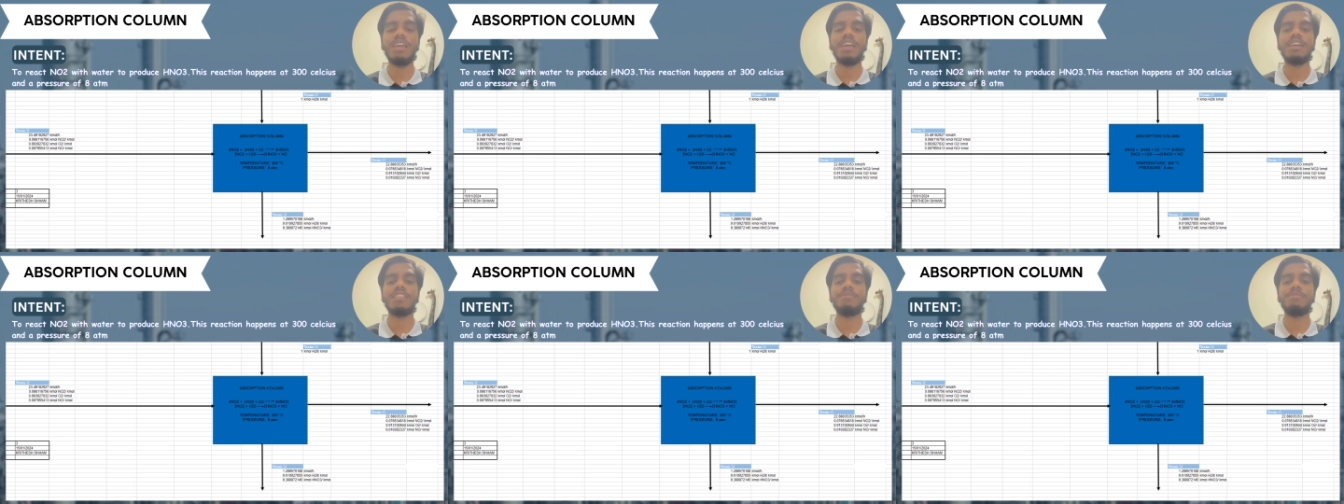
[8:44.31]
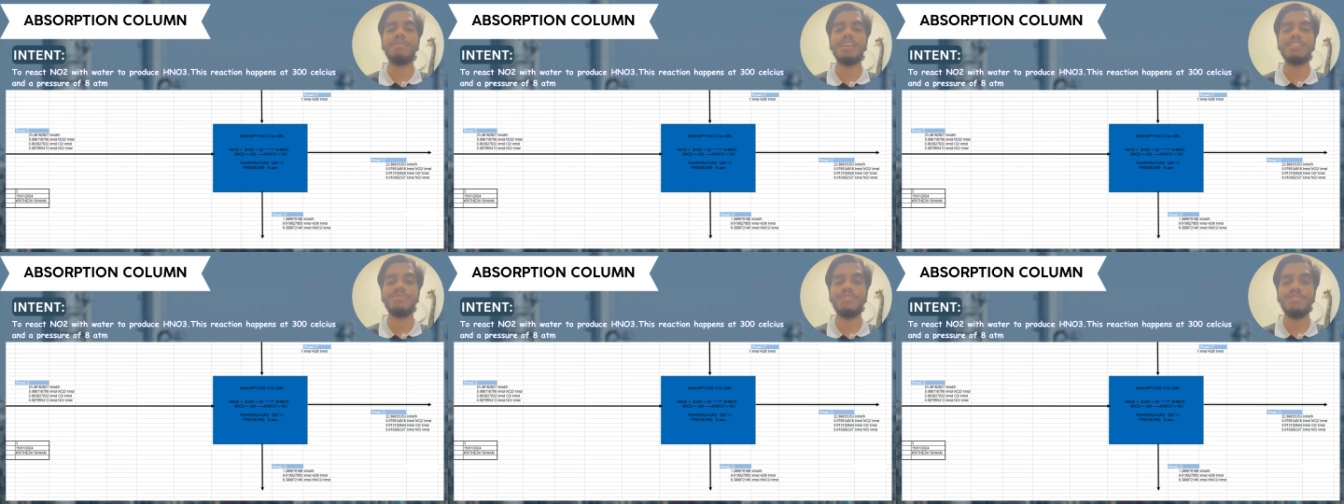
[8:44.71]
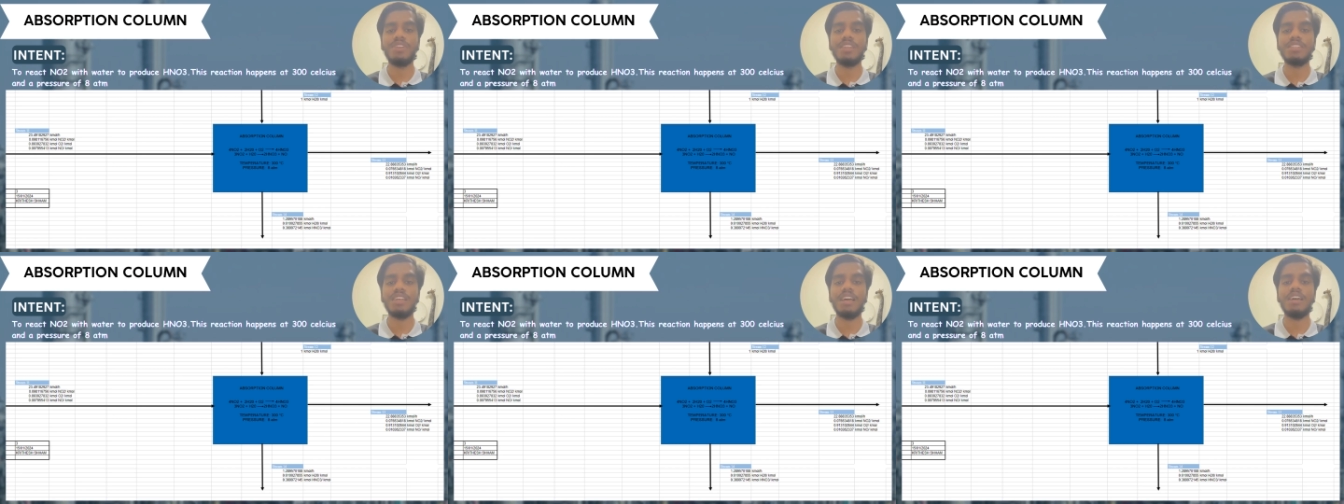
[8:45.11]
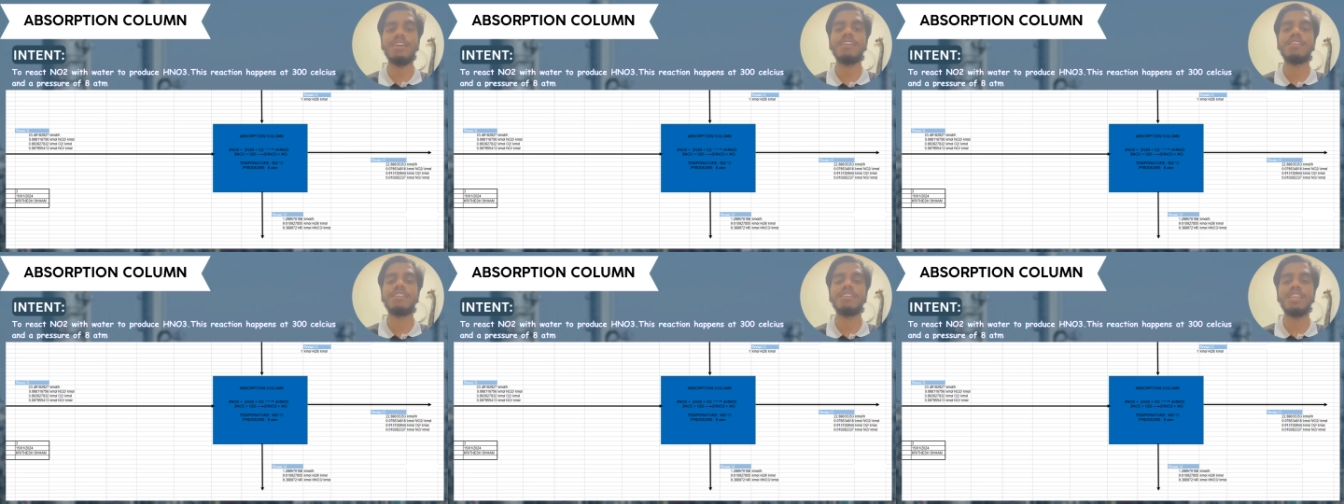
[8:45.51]
and the mass flow rates are
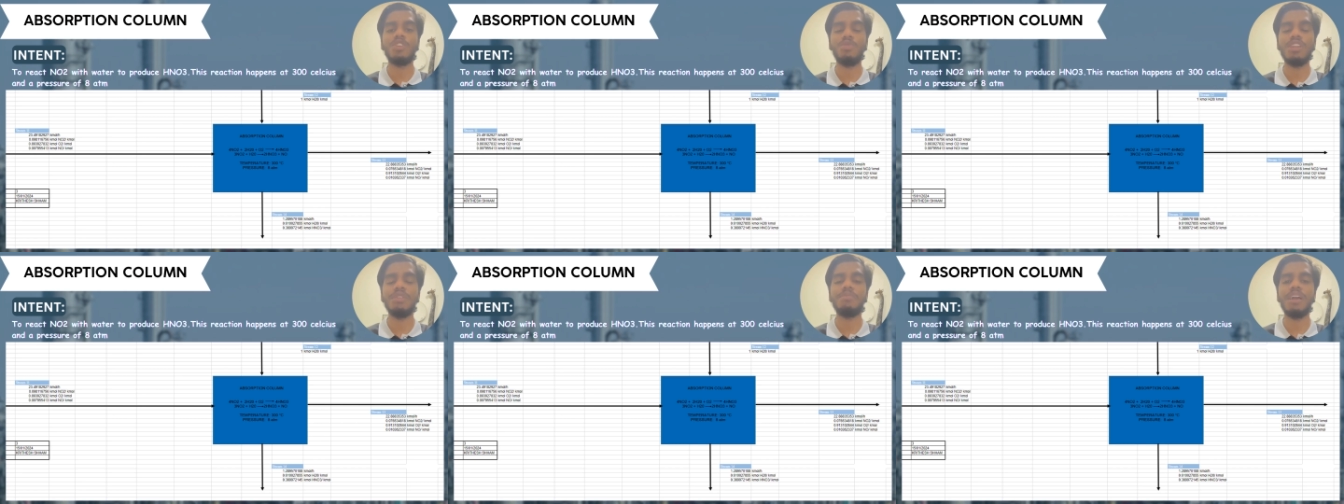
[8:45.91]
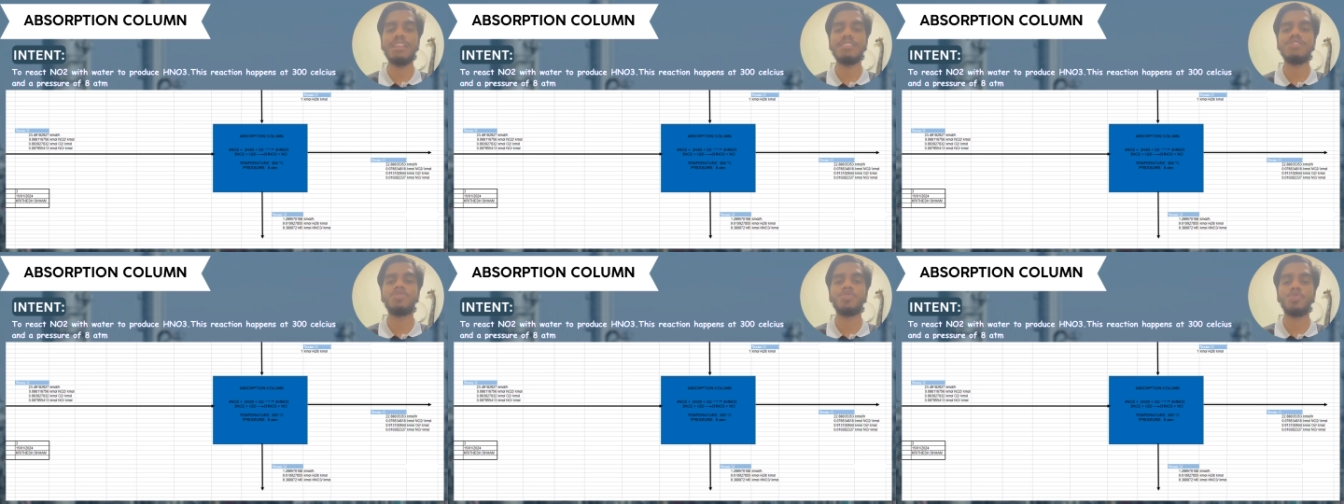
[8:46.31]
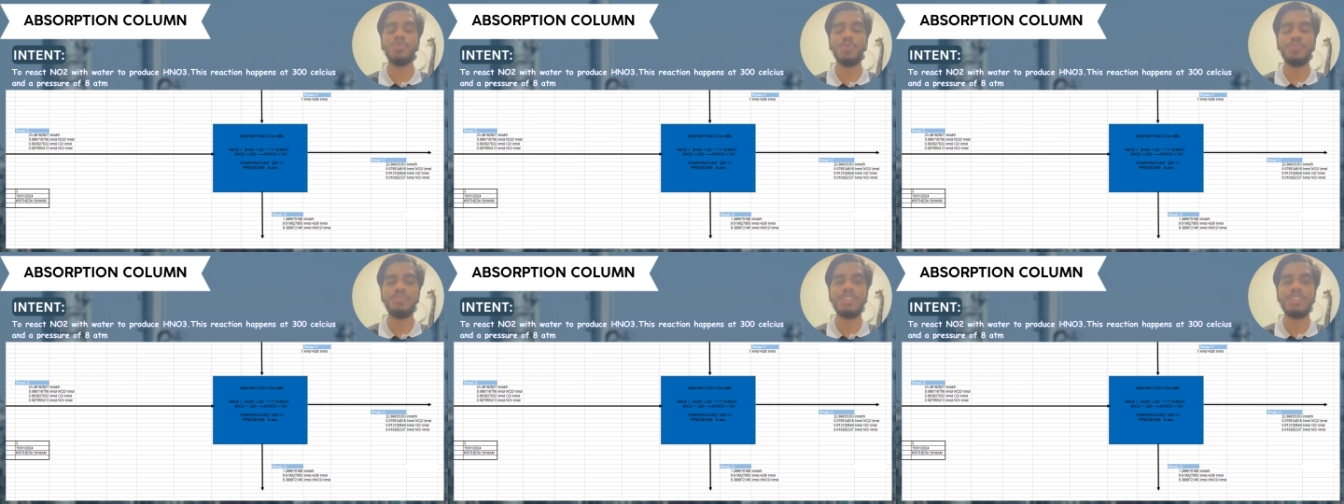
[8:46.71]
equally balanced too.